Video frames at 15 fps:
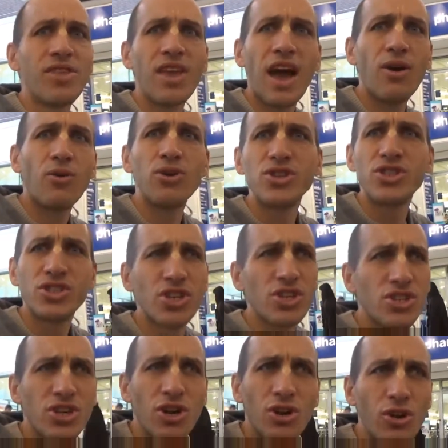I was
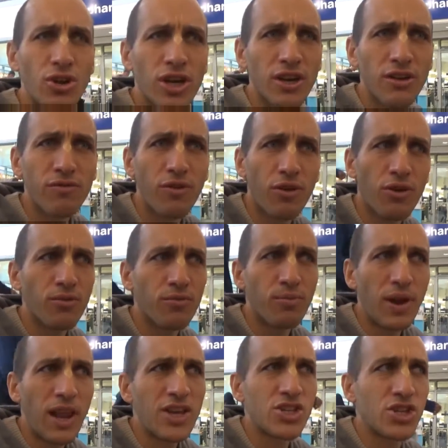just looking for
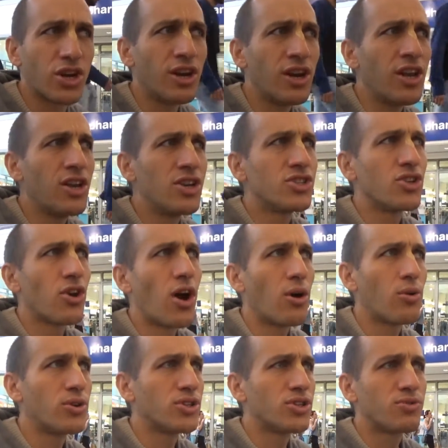pleasure. So I
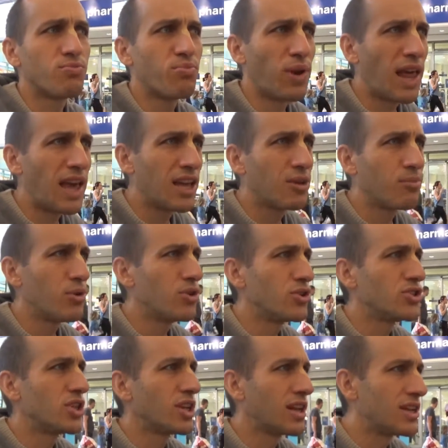was playing
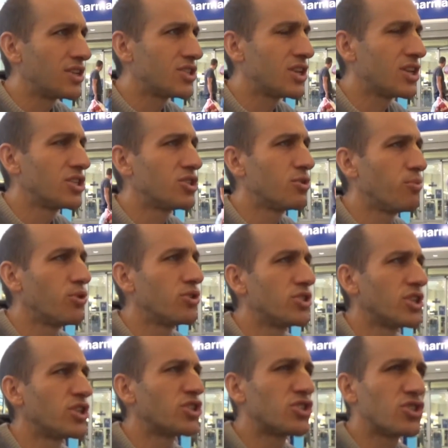music, listening to
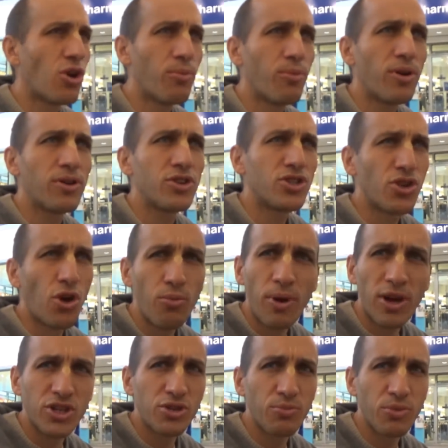music, so
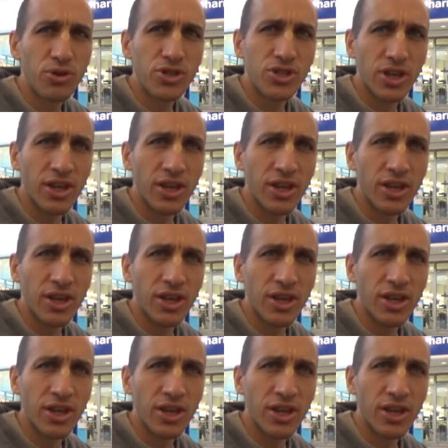much music.